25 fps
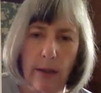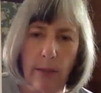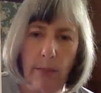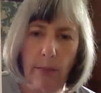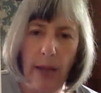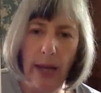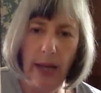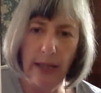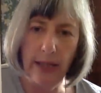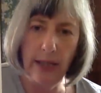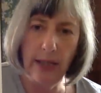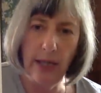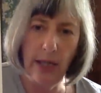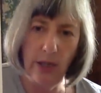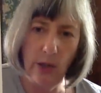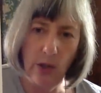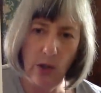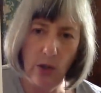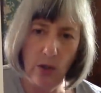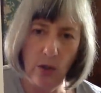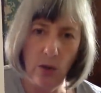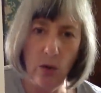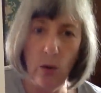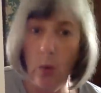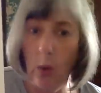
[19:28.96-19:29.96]
Pay
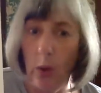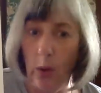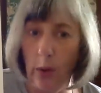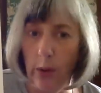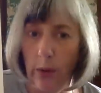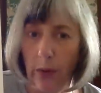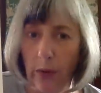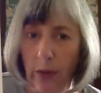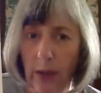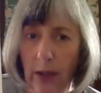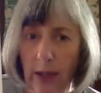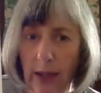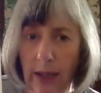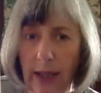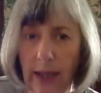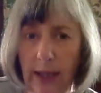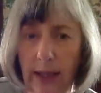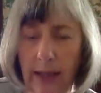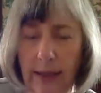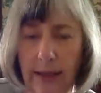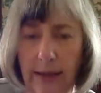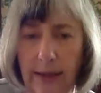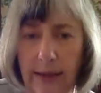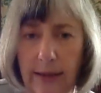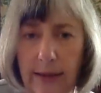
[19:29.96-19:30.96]
attention to what you're
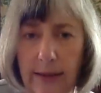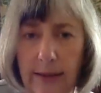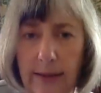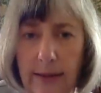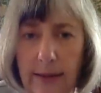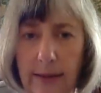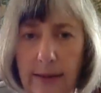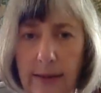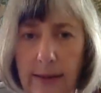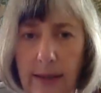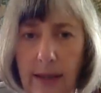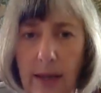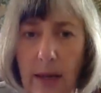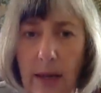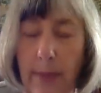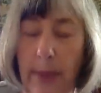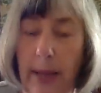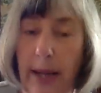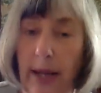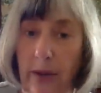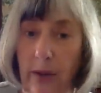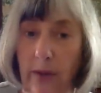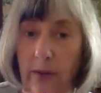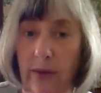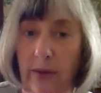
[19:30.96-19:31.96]
thinking
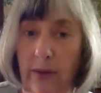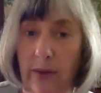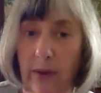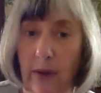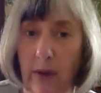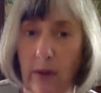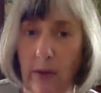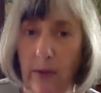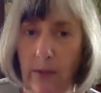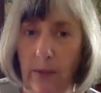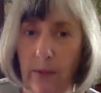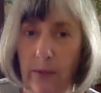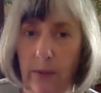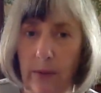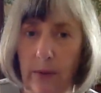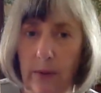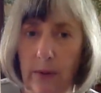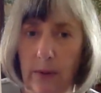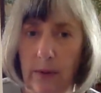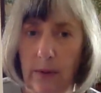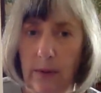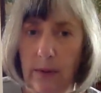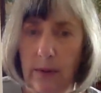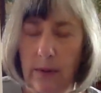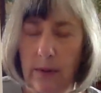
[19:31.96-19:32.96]
about yourself,
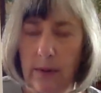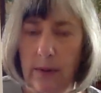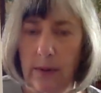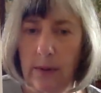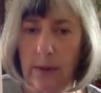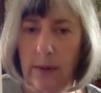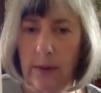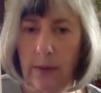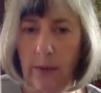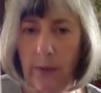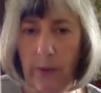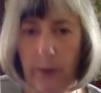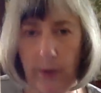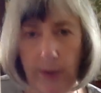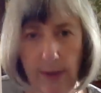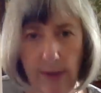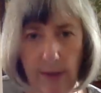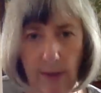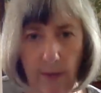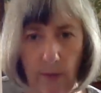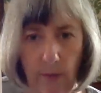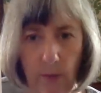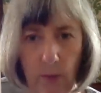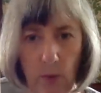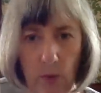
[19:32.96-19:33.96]
first
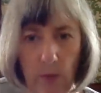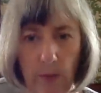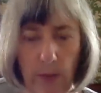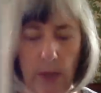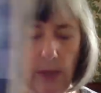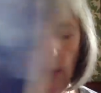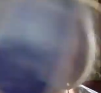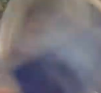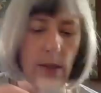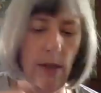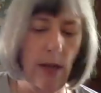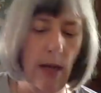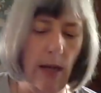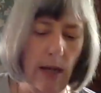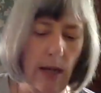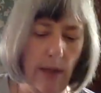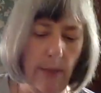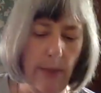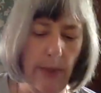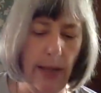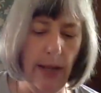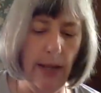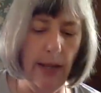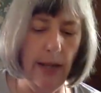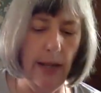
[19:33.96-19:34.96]
and foremost, and
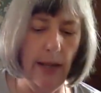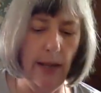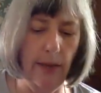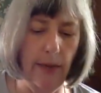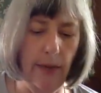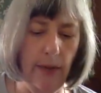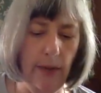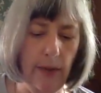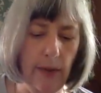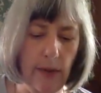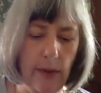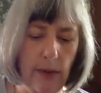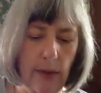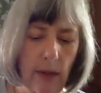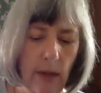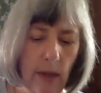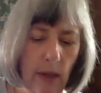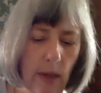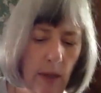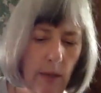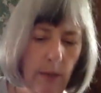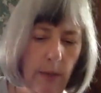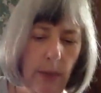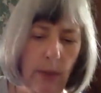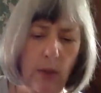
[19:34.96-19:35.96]
about others,
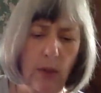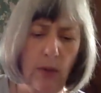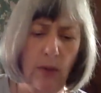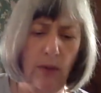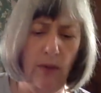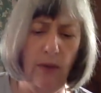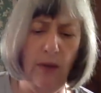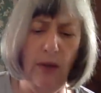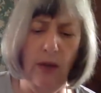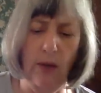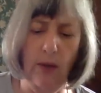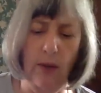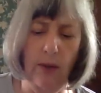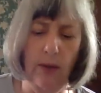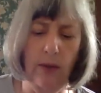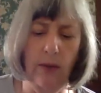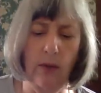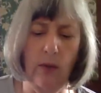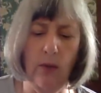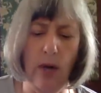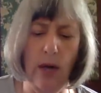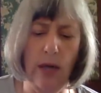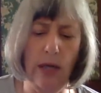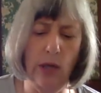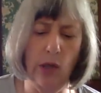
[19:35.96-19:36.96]
because there is
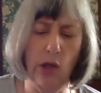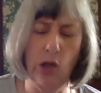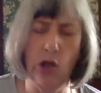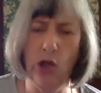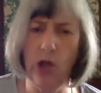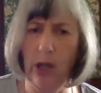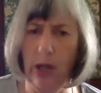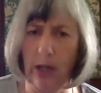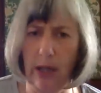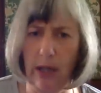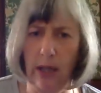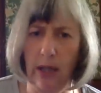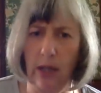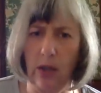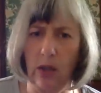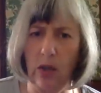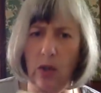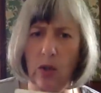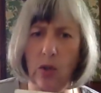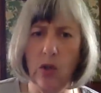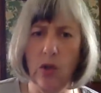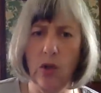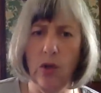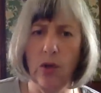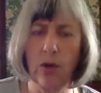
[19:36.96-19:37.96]
great
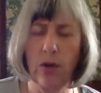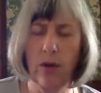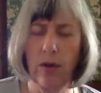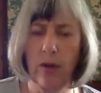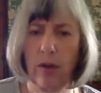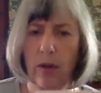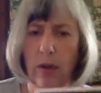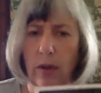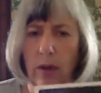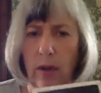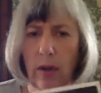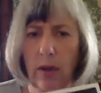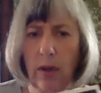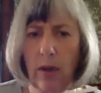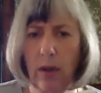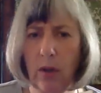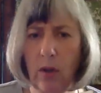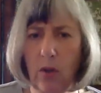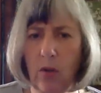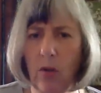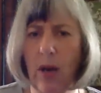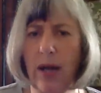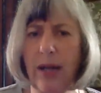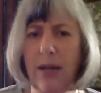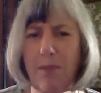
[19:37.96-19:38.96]
change
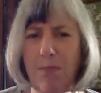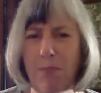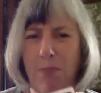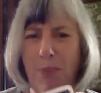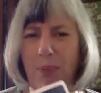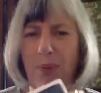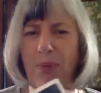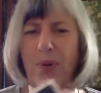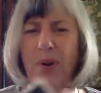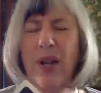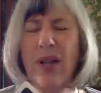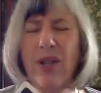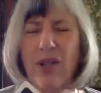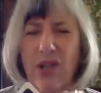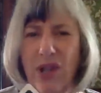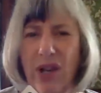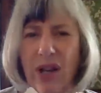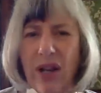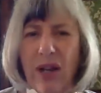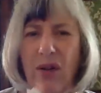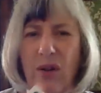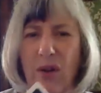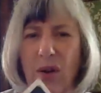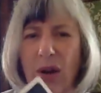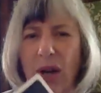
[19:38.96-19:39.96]
great
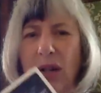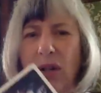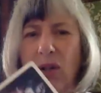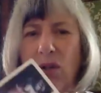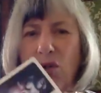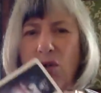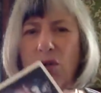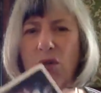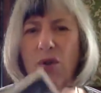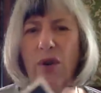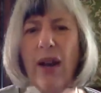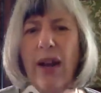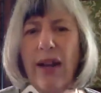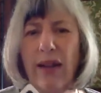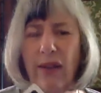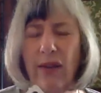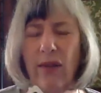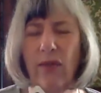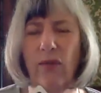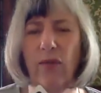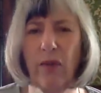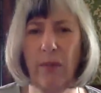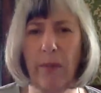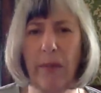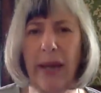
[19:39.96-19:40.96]
pressure, great
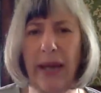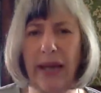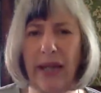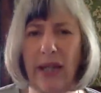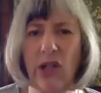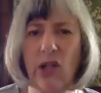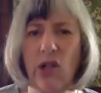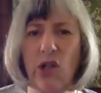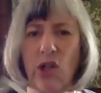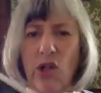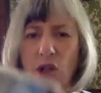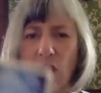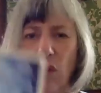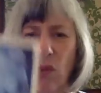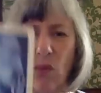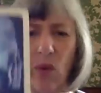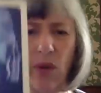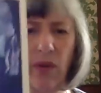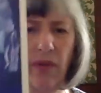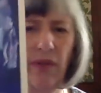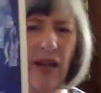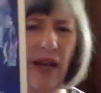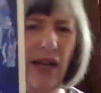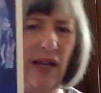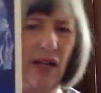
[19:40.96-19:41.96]
transformation
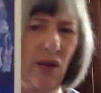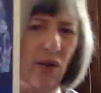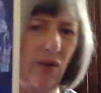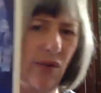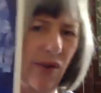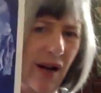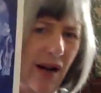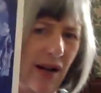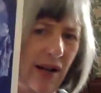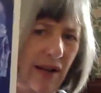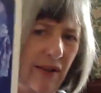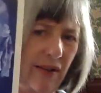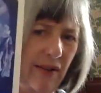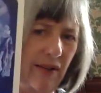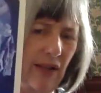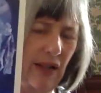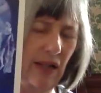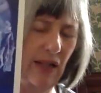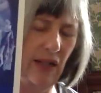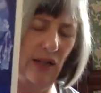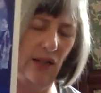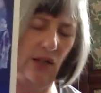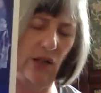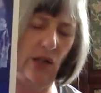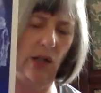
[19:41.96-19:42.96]
with that Uranus
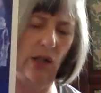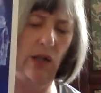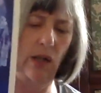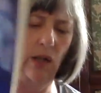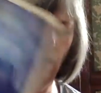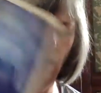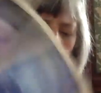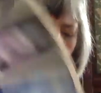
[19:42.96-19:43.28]
energy